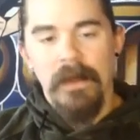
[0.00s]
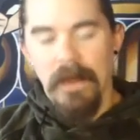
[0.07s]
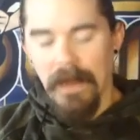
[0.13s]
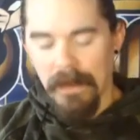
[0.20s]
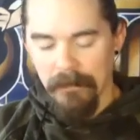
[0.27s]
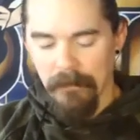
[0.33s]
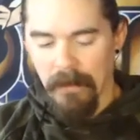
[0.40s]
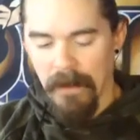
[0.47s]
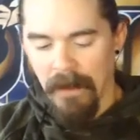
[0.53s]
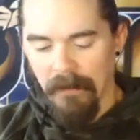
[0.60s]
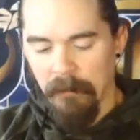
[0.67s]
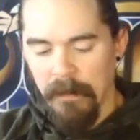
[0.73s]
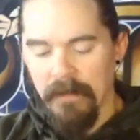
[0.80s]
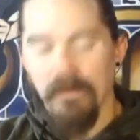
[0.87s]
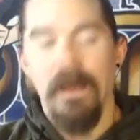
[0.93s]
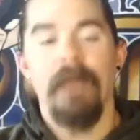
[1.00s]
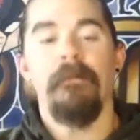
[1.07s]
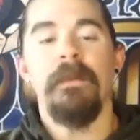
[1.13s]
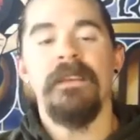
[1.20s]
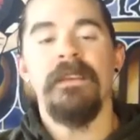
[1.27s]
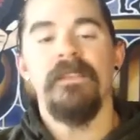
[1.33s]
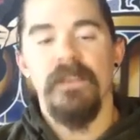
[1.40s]
I, I've been I've
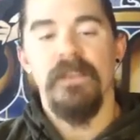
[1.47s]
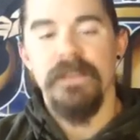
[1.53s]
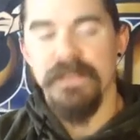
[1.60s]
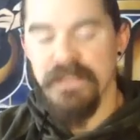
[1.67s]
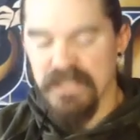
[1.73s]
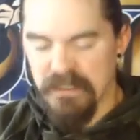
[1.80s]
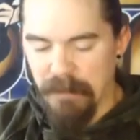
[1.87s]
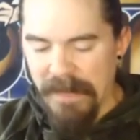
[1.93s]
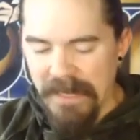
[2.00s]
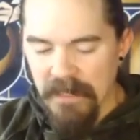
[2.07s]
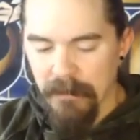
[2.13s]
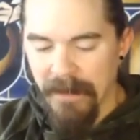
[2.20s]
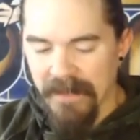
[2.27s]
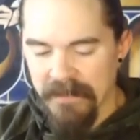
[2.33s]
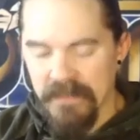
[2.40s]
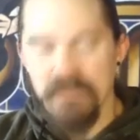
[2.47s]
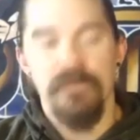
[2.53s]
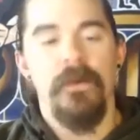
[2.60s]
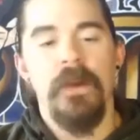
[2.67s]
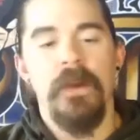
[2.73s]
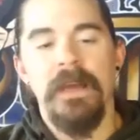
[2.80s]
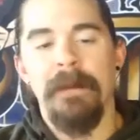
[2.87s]
been speaking about this
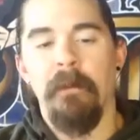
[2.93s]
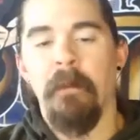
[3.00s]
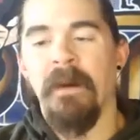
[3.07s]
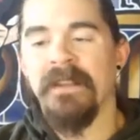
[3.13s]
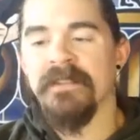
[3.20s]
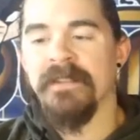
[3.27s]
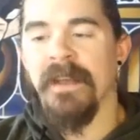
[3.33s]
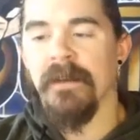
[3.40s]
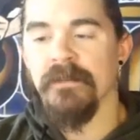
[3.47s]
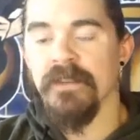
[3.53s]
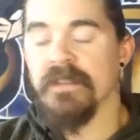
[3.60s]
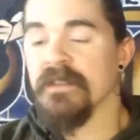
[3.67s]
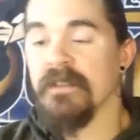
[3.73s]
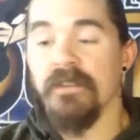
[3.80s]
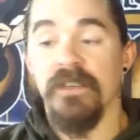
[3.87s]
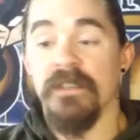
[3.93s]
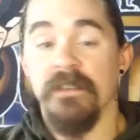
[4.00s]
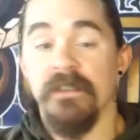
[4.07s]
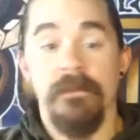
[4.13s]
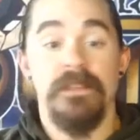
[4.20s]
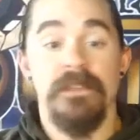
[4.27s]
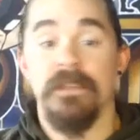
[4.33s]
for a couple months now, just just
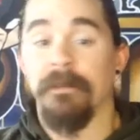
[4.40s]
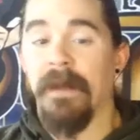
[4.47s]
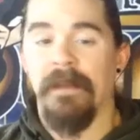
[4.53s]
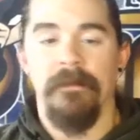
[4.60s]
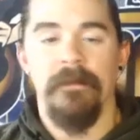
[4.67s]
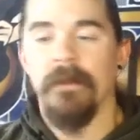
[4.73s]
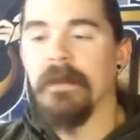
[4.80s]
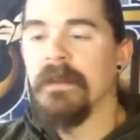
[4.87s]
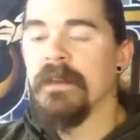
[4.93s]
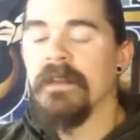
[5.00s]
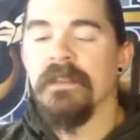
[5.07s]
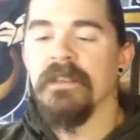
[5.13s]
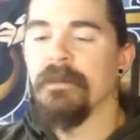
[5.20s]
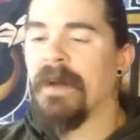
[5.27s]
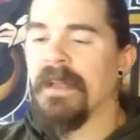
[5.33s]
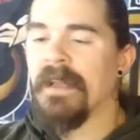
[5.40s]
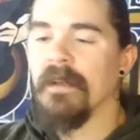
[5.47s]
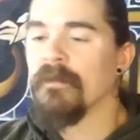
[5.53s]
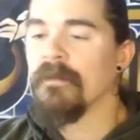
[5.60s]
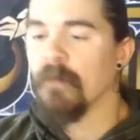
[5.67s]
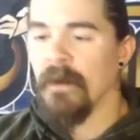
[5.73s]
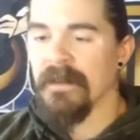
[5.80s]
to, to my to my
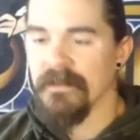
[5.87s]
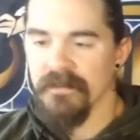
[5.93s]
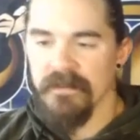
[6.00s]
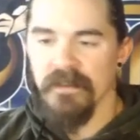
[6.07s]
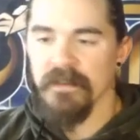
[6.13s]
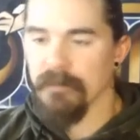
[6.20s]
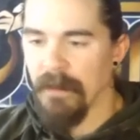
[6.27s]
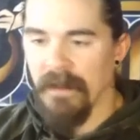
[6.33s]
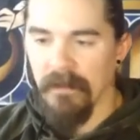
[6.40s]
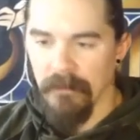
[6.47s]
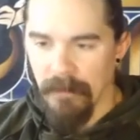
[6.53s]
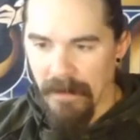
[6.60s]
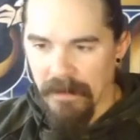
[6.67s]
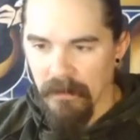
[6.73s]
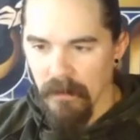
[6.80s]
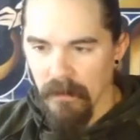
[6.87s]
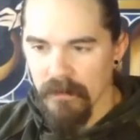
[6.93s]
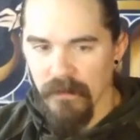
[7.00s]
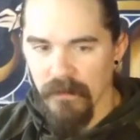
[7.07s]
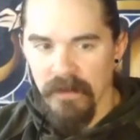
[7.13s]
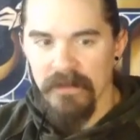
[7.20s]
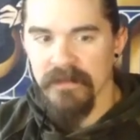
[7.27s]
loved ones, just my my close
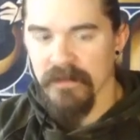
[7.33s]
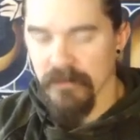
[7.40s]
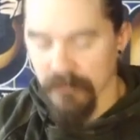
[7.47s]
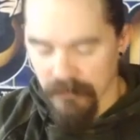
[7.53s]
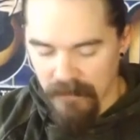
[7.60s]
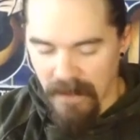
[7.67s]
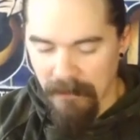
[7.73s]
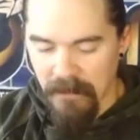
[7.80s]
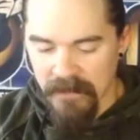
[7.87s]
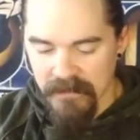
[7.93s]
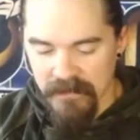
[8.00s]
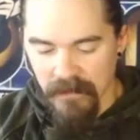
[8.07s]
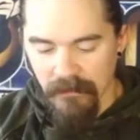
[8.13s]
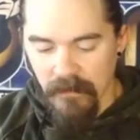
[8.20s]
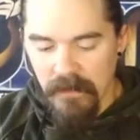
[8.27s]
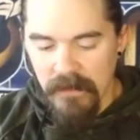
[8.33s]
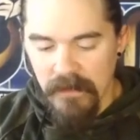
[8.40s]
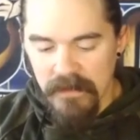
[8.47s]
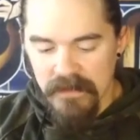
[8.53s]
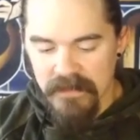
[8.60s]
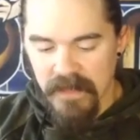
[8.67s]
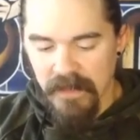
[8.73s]
friends and family and stuff,
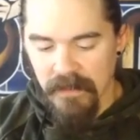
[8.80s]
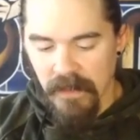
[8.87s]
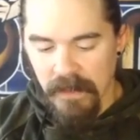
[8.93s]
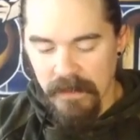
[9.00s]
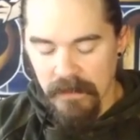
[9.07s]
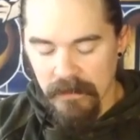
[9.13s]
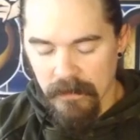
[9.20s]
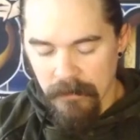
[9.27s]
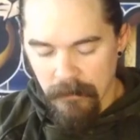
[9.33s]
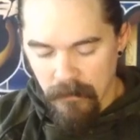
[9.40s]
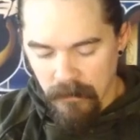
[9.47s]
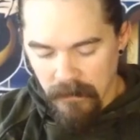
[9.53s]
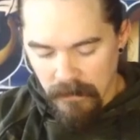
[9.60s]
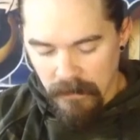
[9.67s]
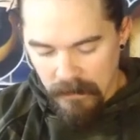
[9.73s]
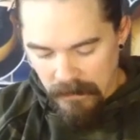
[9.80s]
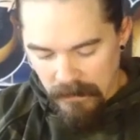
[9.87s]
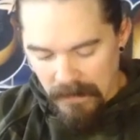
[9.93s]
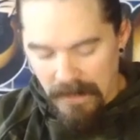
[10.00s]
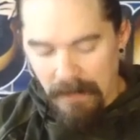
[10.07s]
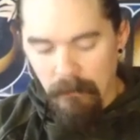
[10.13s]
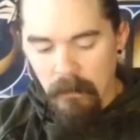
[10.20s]
saying like,
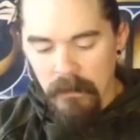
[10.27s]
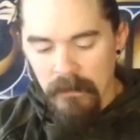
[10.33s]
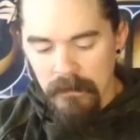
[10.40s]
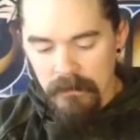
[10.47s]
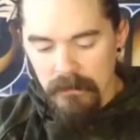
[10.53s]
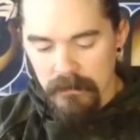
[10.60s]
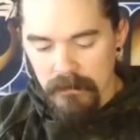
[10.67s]
I will.